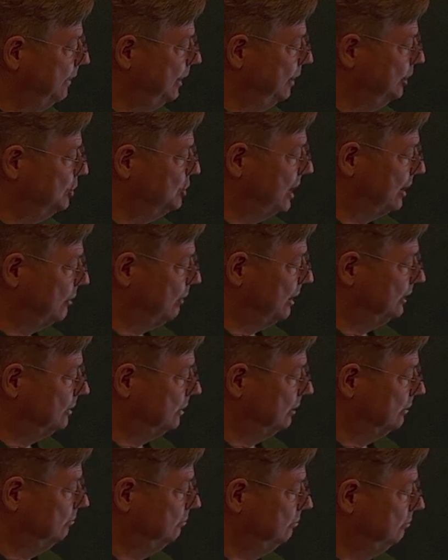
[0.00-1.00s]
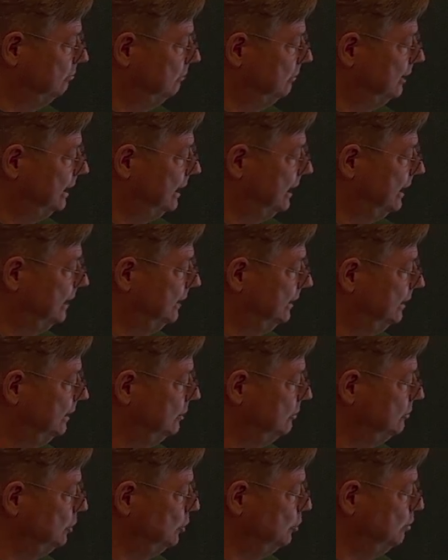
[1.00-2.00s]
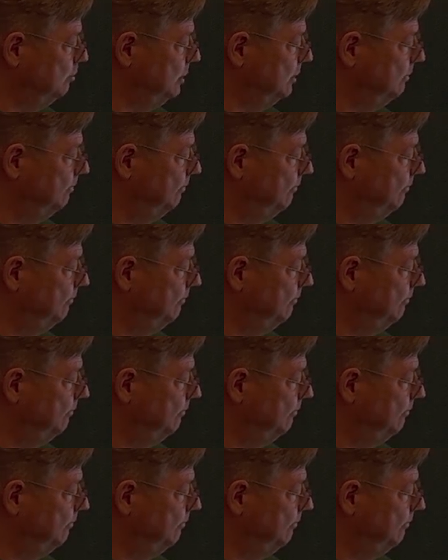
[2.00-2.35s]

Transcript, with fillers: a generator and a tube.